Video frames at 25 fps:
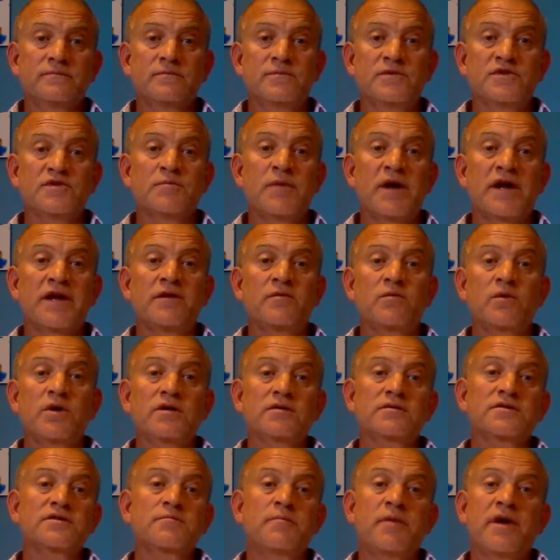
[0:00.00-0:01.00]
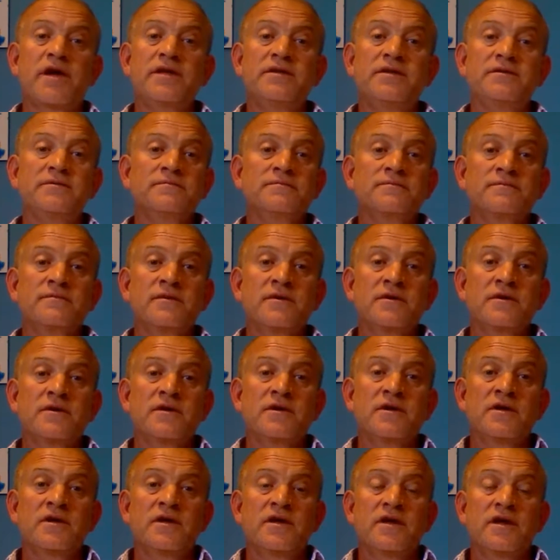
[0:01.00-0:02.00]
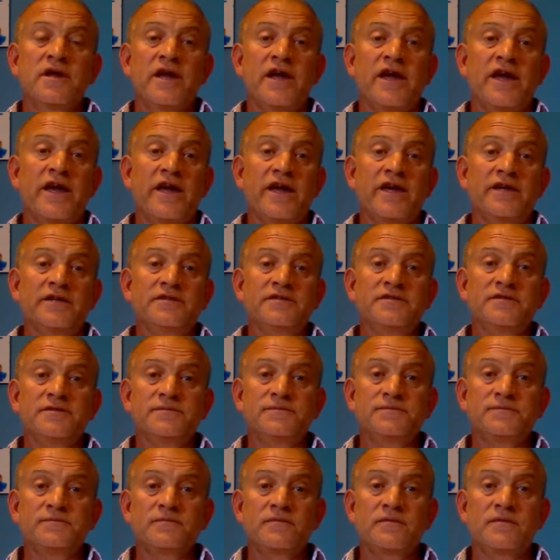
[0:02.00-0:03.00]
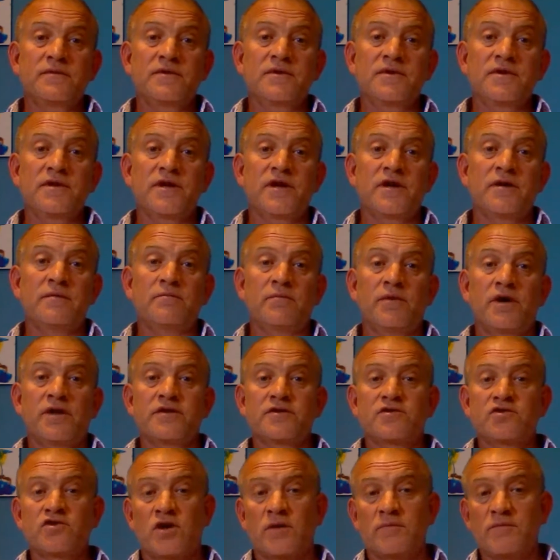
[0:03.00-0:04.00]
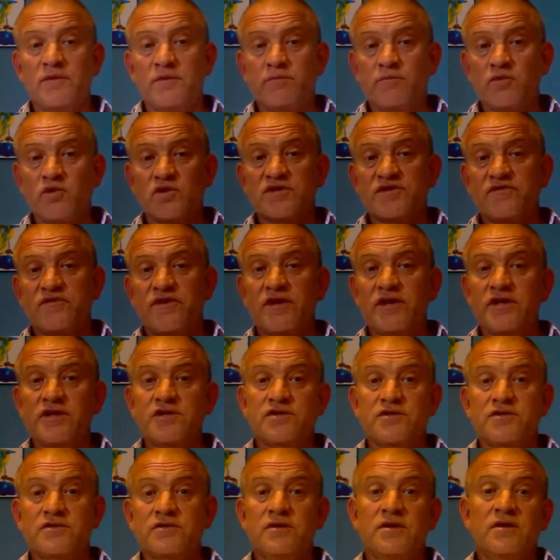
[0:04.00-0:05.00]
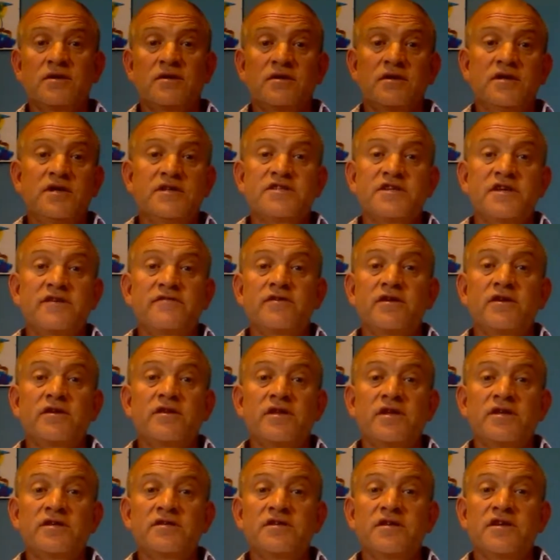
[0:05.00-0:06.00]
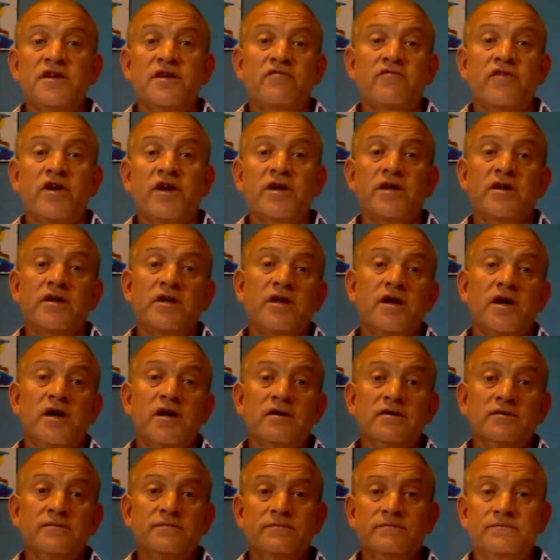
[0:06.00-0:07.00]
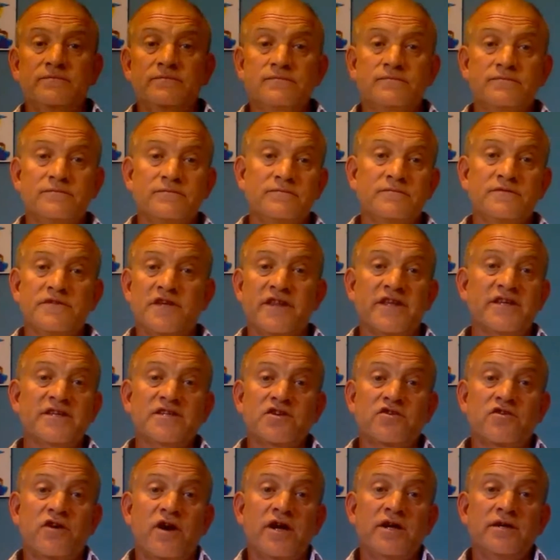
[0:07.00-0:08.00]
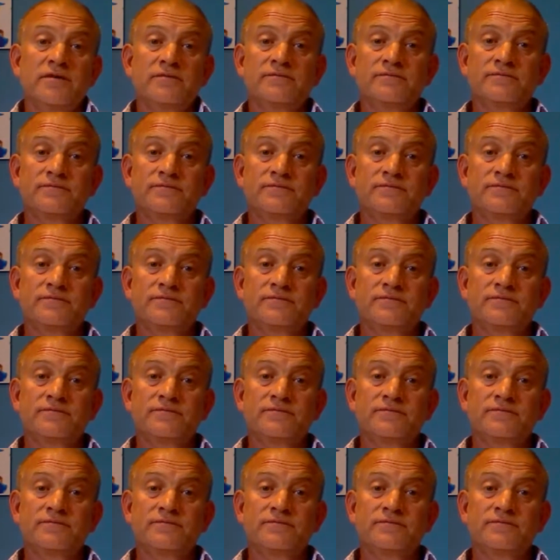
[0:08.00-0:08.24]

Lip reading: It's money well spent, and you know, by the time the book's finished, it's even on the internet ready to go. So that's great.